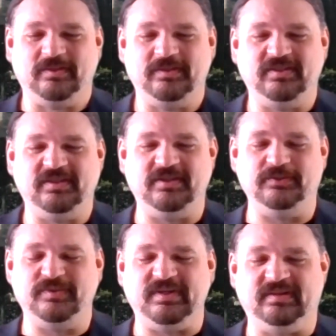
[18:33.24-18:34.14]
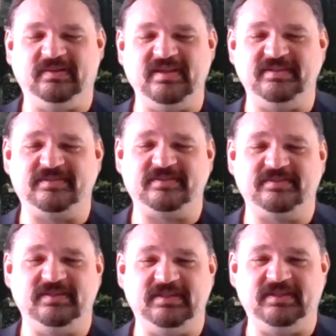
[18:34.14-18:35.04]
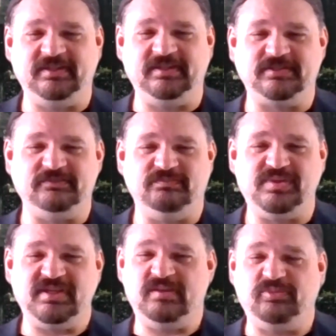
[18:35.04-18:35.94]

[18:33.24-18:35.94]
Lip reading: You at least need to be